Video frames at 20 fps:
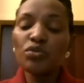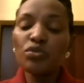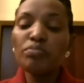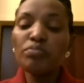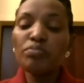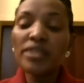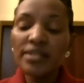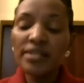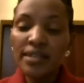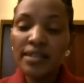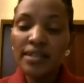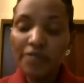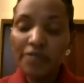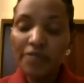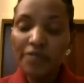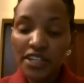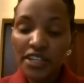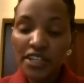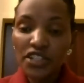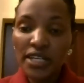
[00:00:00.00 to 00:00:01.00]
breathe some
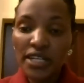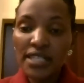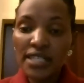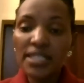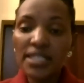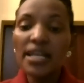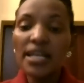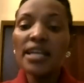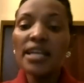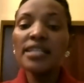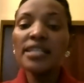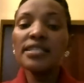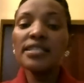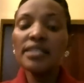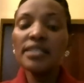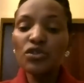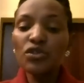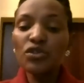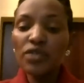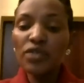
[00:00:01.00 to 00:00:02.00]
freshness
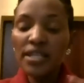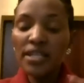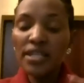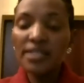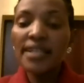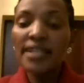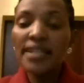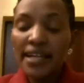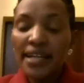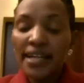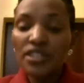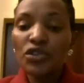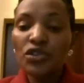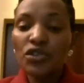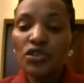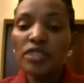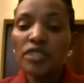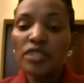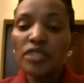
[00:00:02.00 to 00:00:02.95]
into these tired stories?